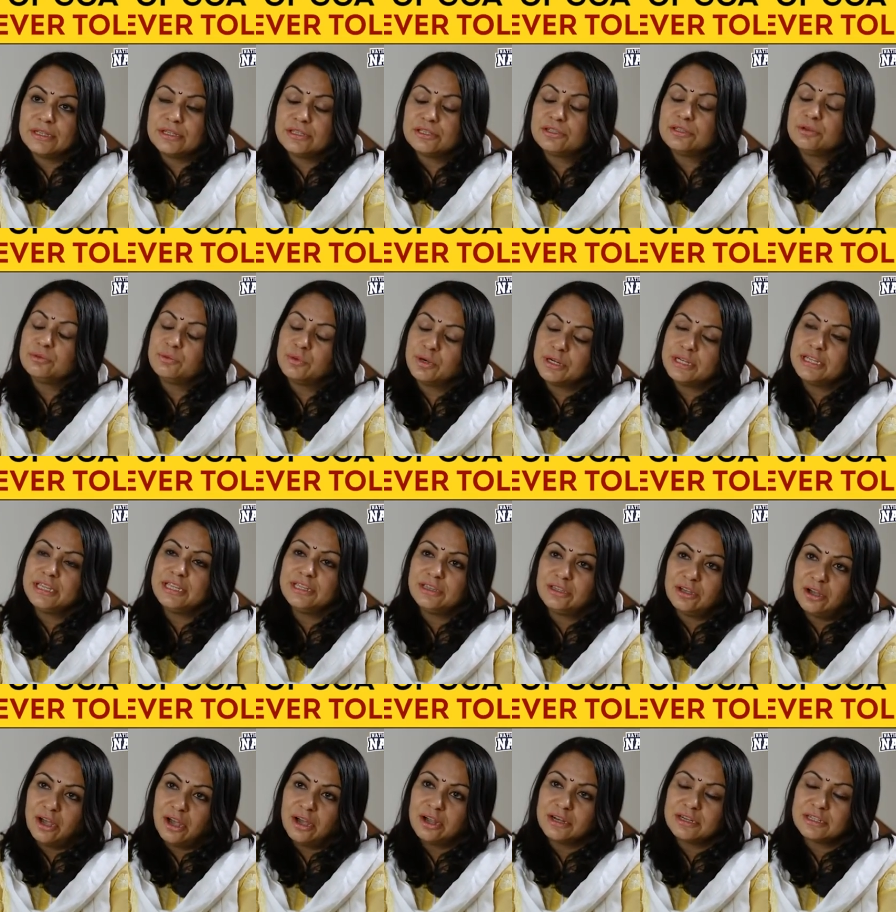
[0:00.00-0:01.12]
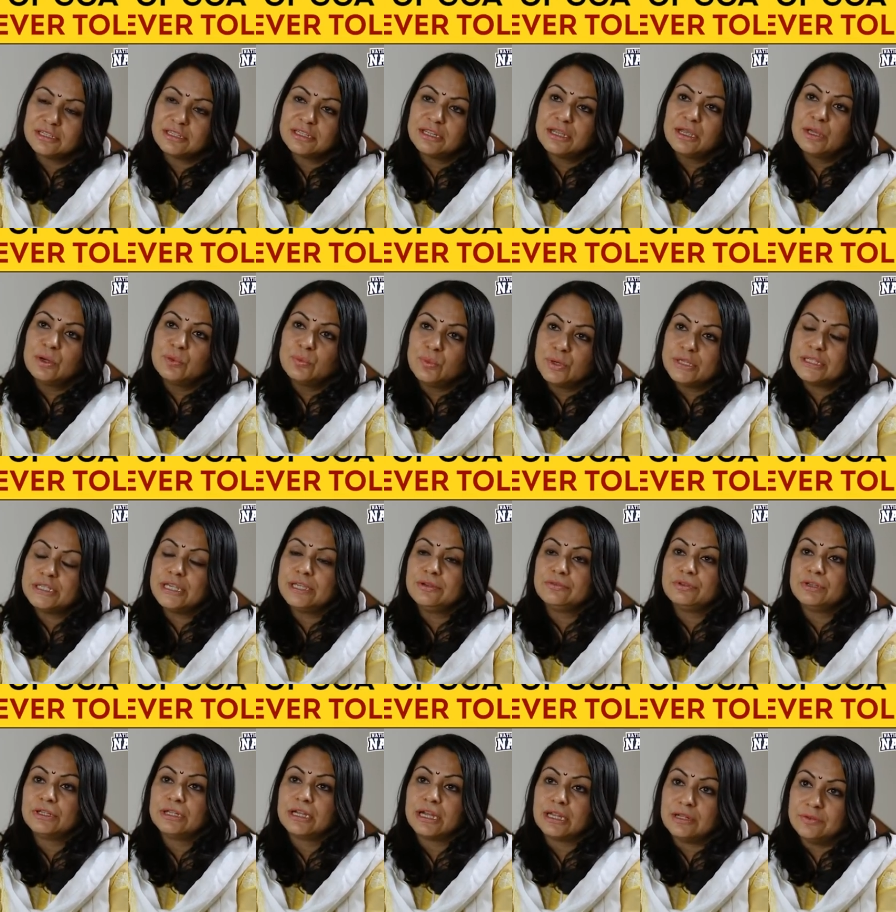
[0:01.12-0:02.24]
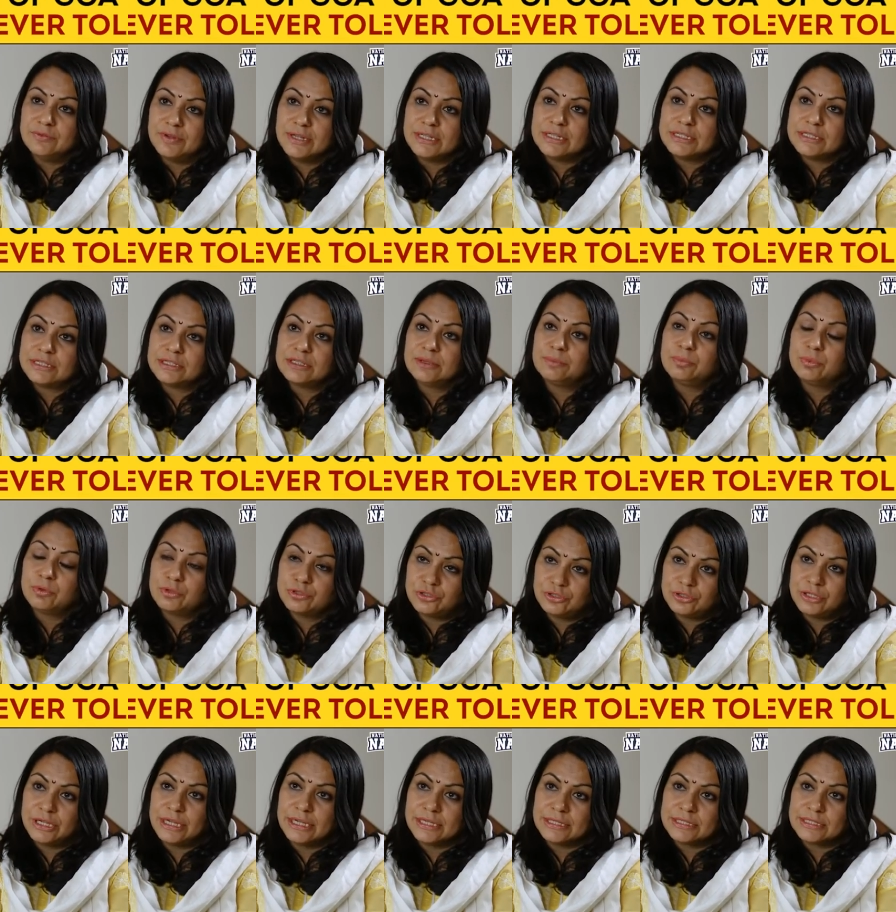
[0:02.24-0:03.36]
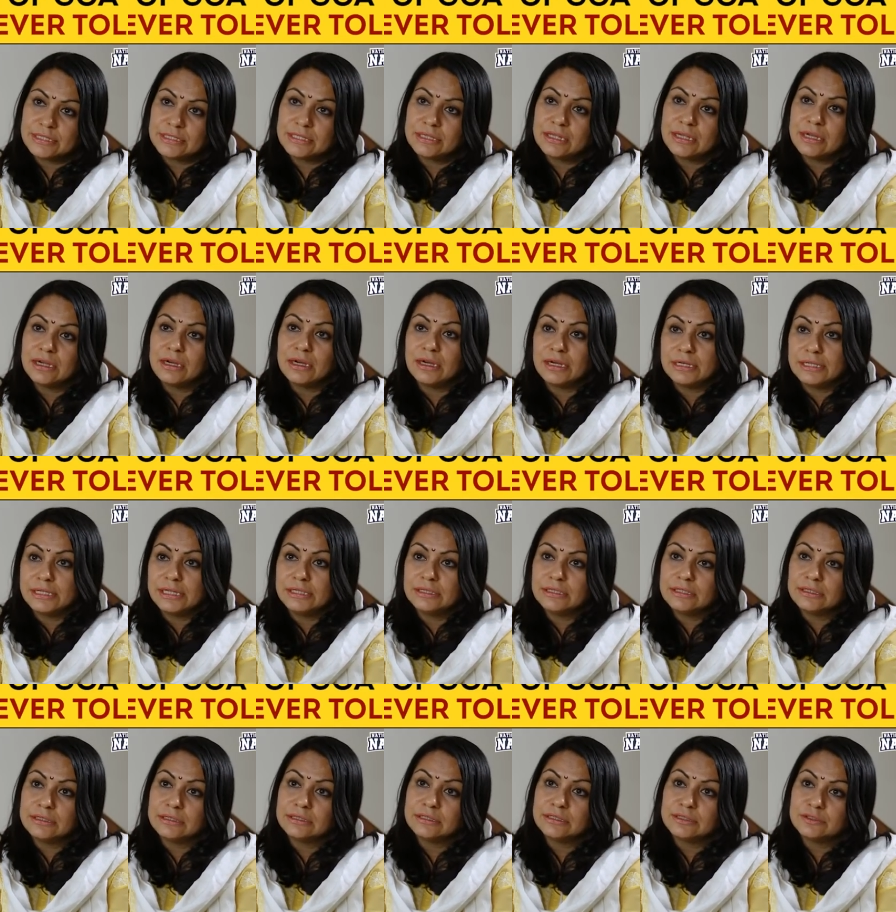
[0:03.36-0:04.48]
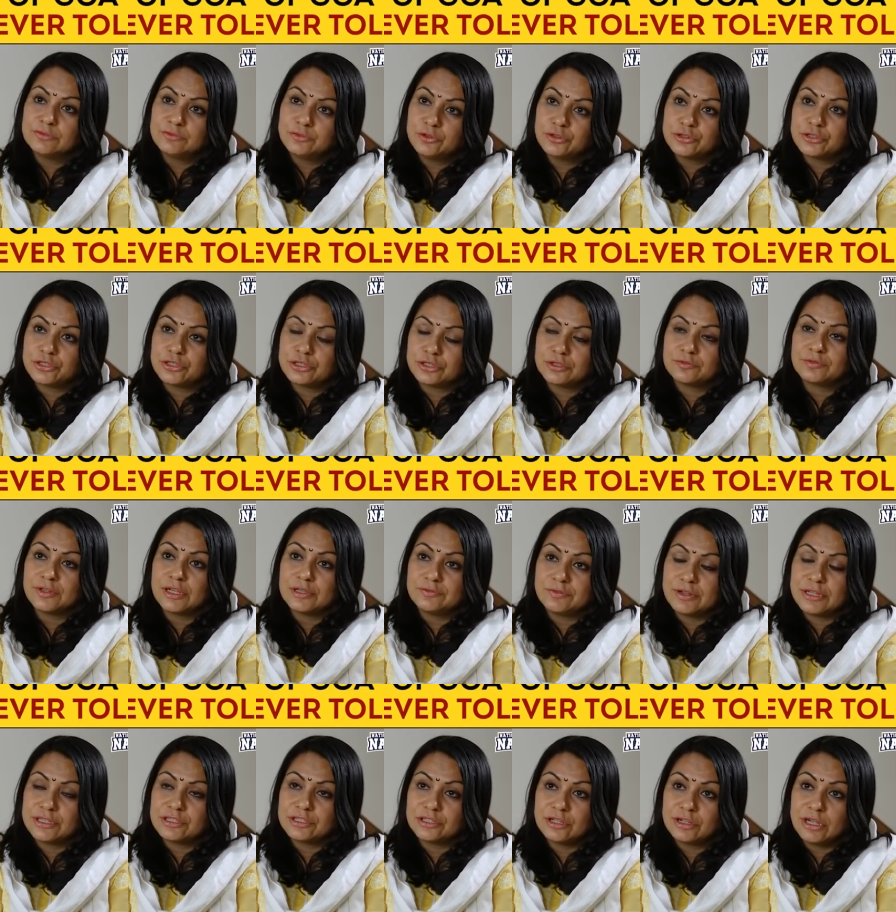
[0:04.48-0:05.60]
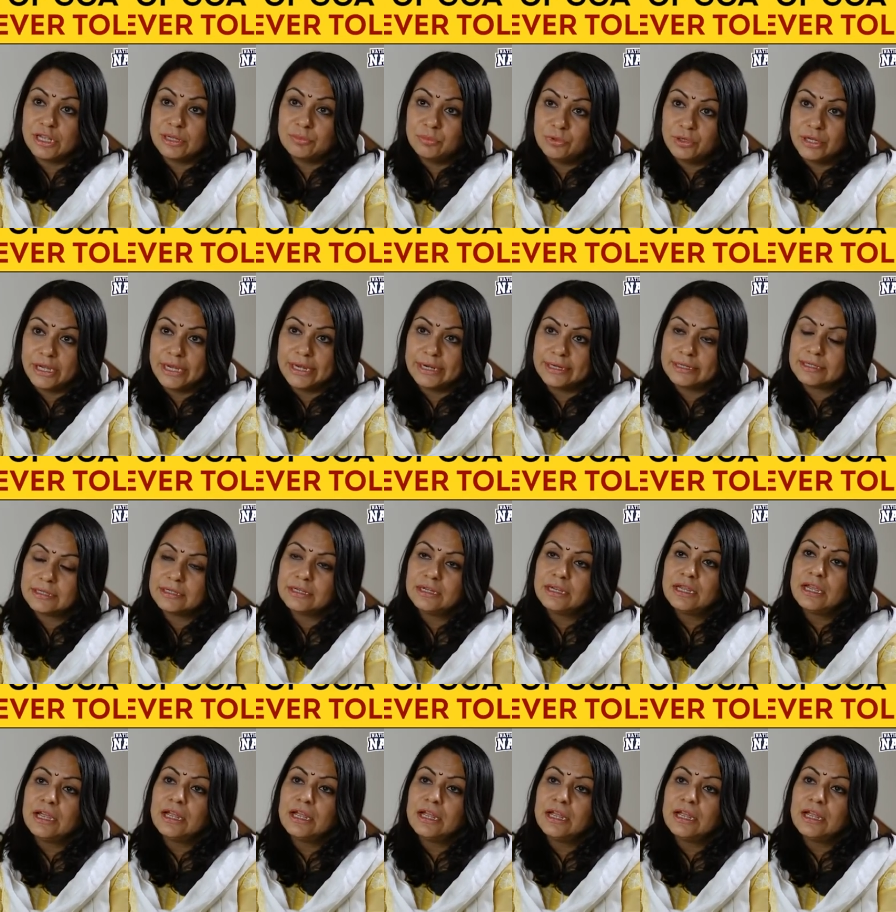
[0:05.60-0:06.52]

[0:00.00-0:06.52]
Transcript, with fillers: So what he thought was he would convince the Portuguese under the forces of Alphonse de Albuquerque